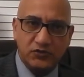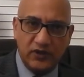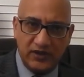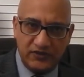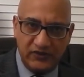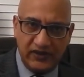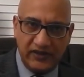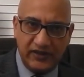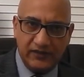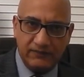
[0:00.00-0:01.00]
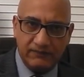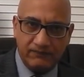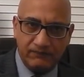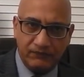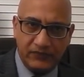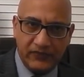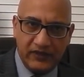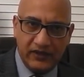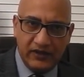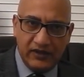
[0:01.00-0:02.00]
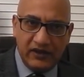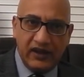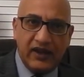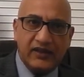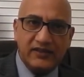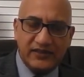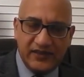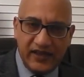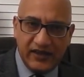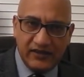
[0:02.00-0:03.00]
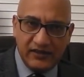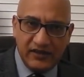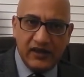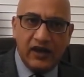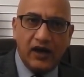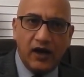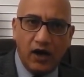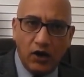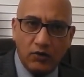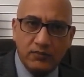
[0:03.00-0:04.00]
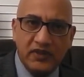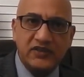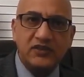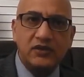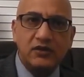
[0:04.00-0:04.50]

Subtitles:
you are drinking, and then how much